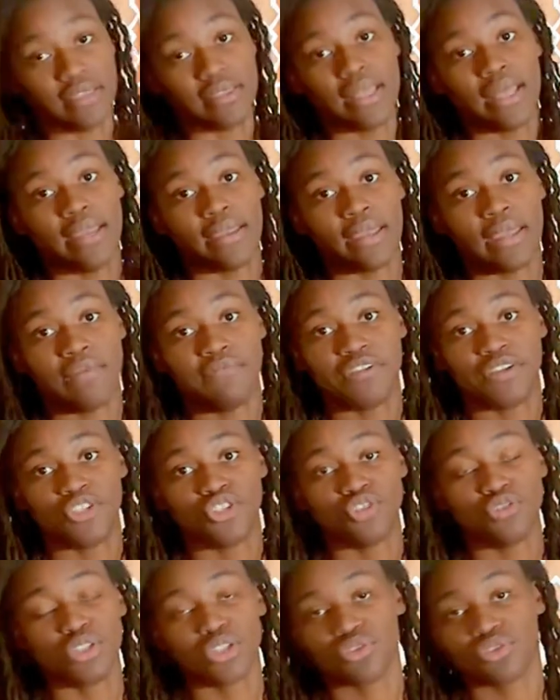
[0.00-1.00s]
like every
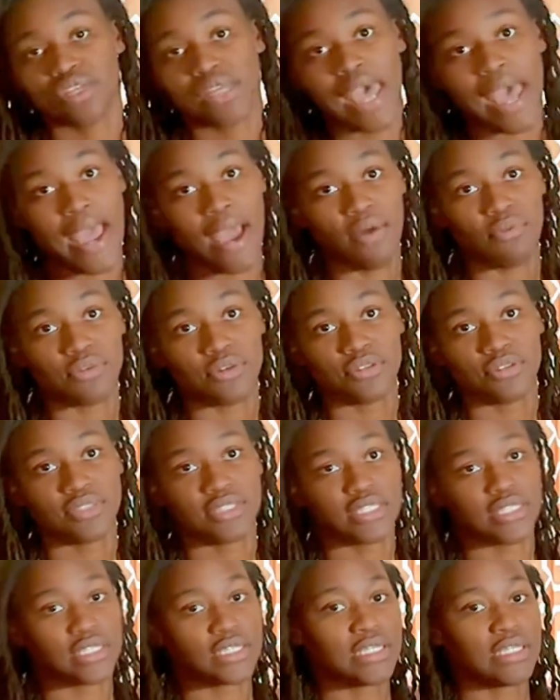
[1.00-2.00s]
2 to 3 hours
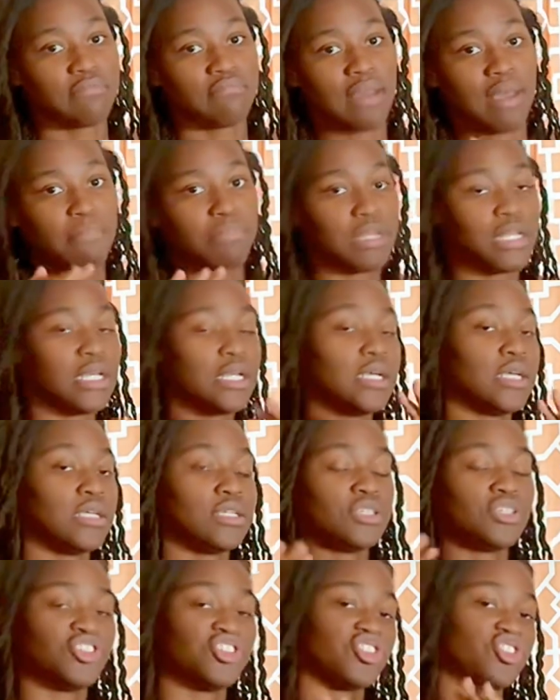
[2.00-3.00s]
to keep my
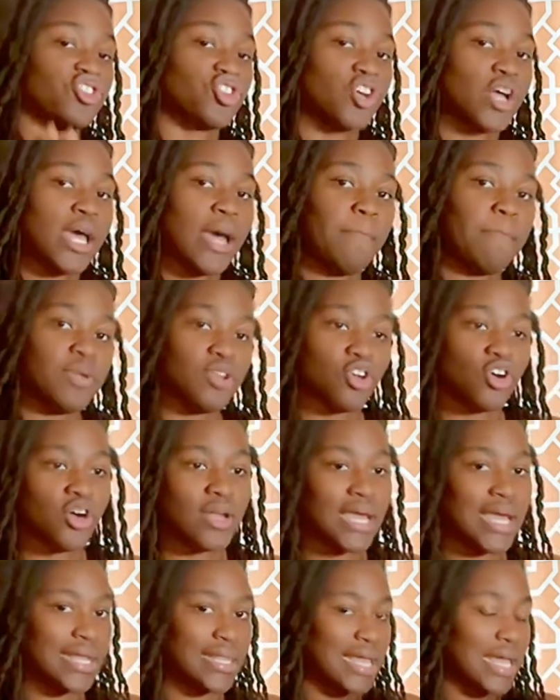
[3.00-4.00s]
blood sugar up and
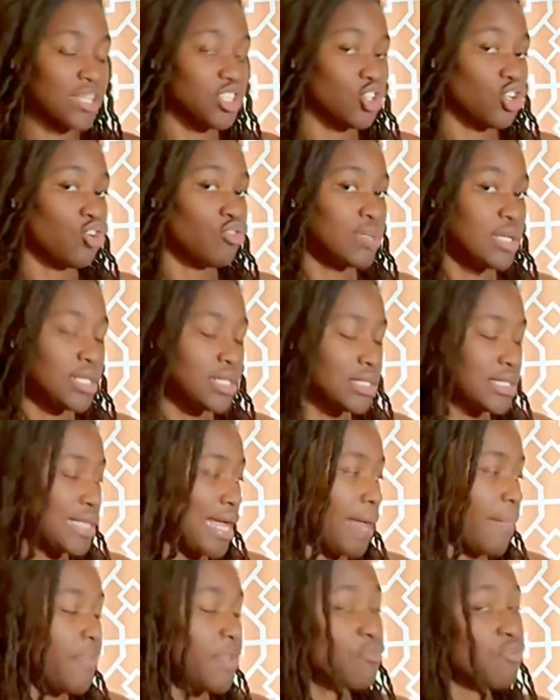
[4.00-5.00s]
all that. That's a whole nother
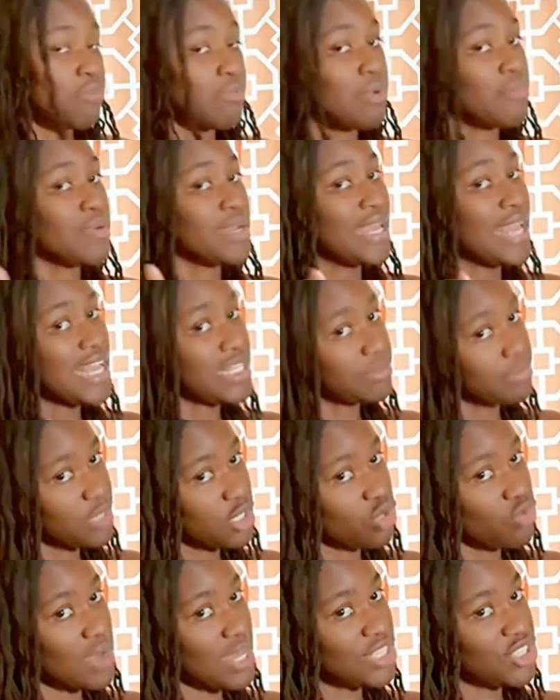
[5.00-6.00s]
topic. Remember to ask me
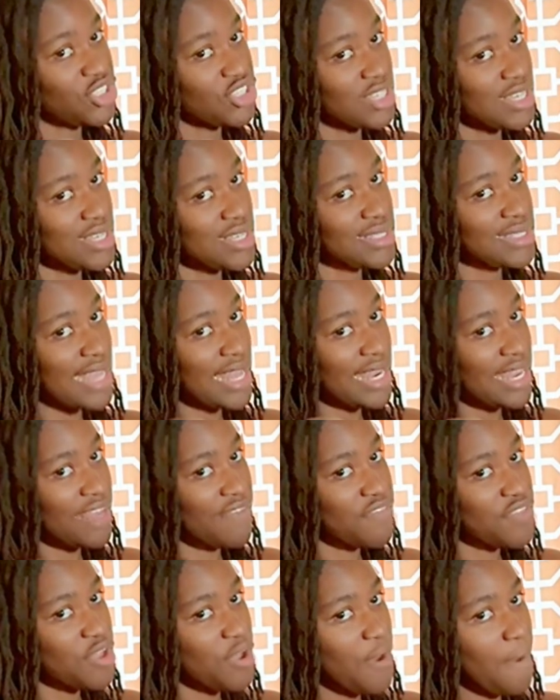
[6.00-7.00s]
the questions. I
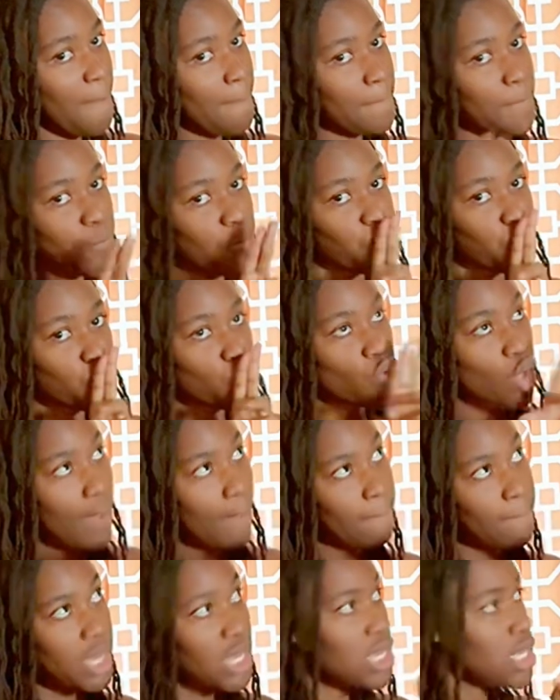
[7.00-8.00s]
love y'all.
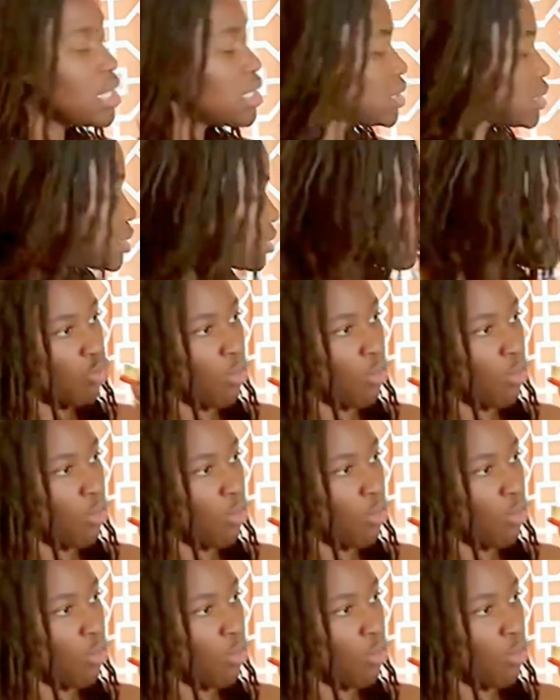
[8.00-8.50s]
Peace.